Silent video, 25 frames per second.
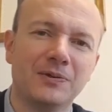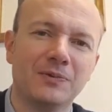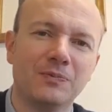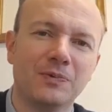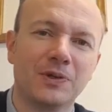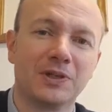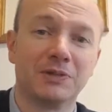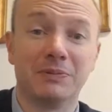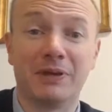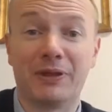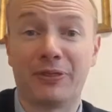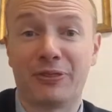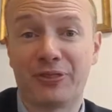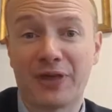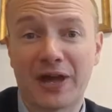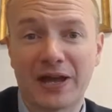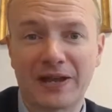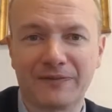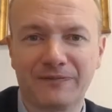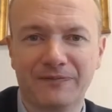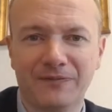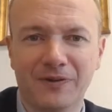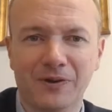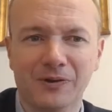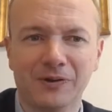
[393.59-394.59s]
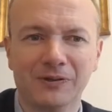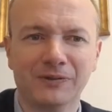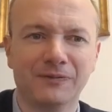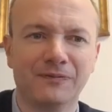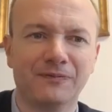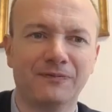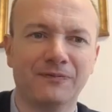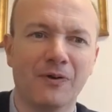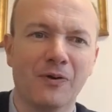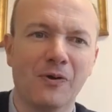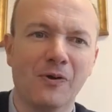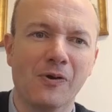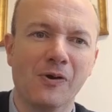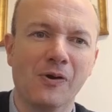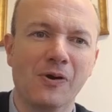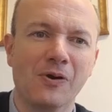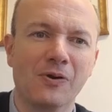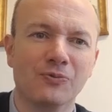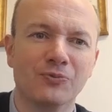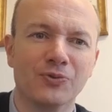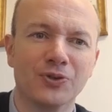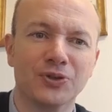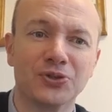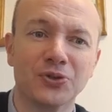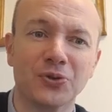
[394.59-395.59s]
We're going to be thankful for
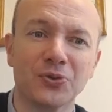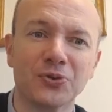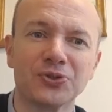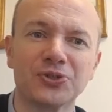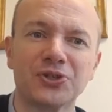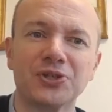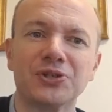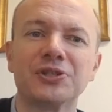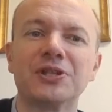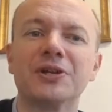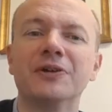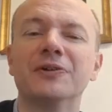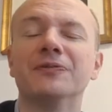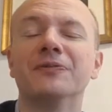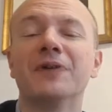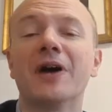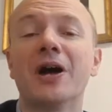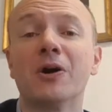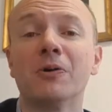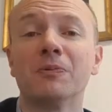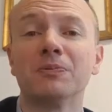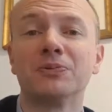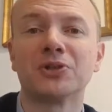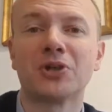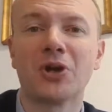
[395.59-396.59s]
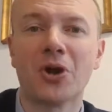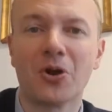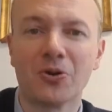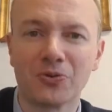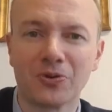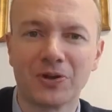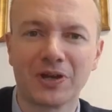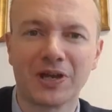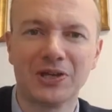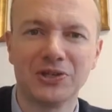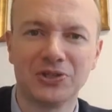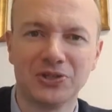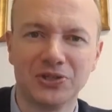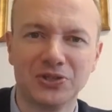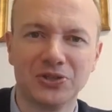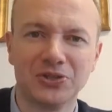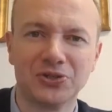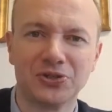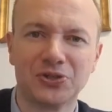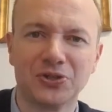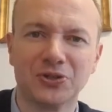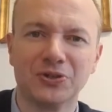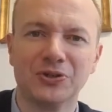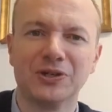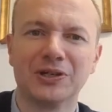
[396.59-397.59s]
resources that have helped congregations
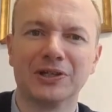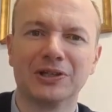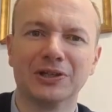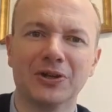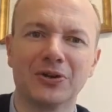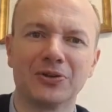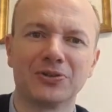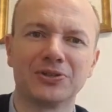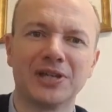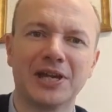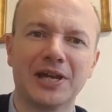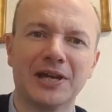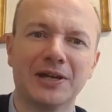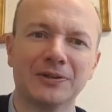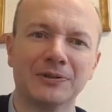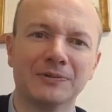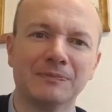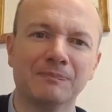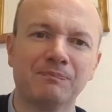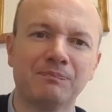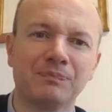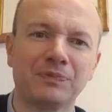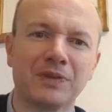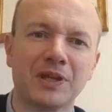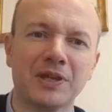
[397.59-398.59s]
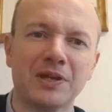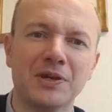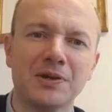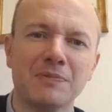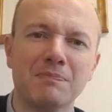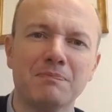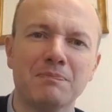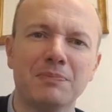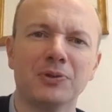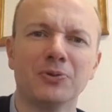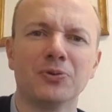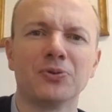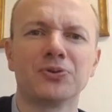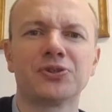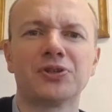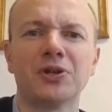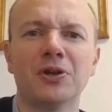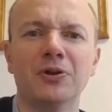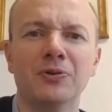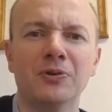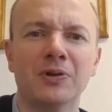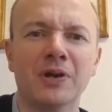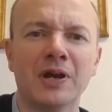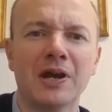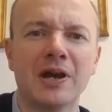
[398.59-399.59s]
during lockdown, but
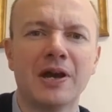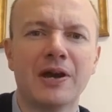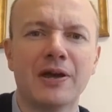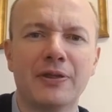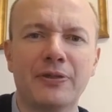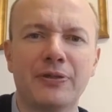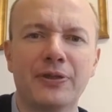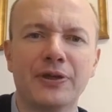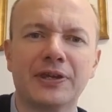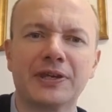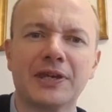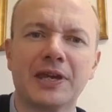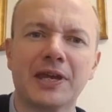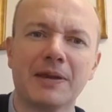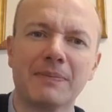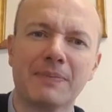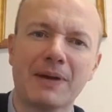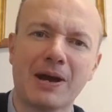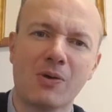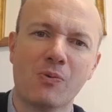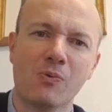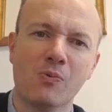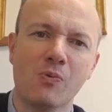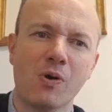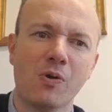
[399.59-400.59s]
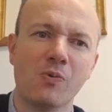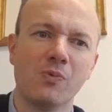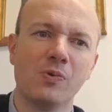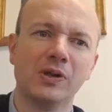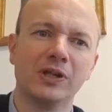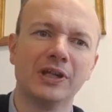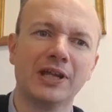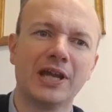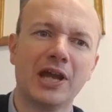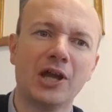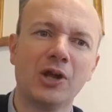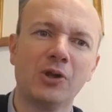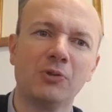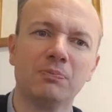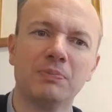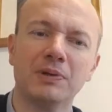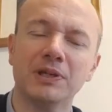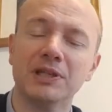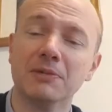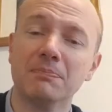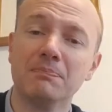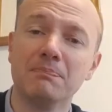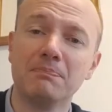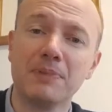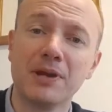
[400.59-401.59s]
also thinking about what will help in
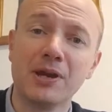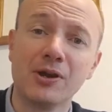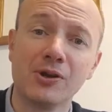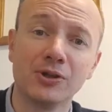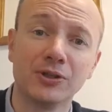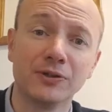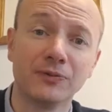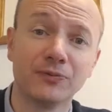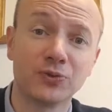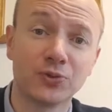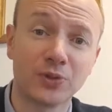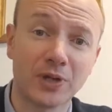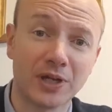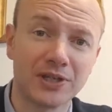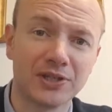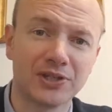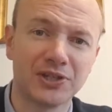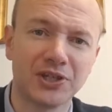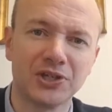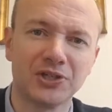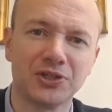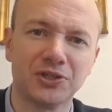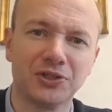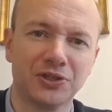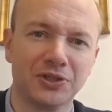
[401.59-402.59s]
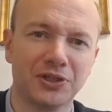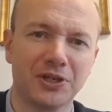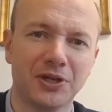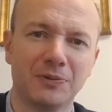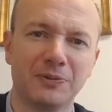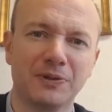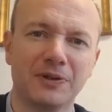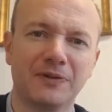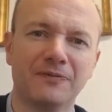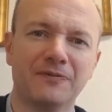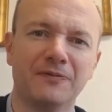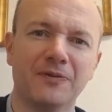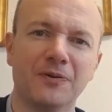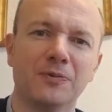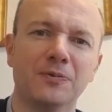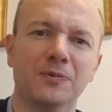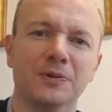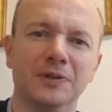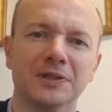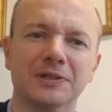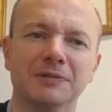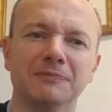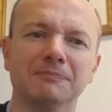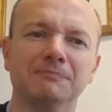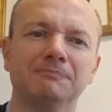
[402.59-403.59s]
a period of transition going forward.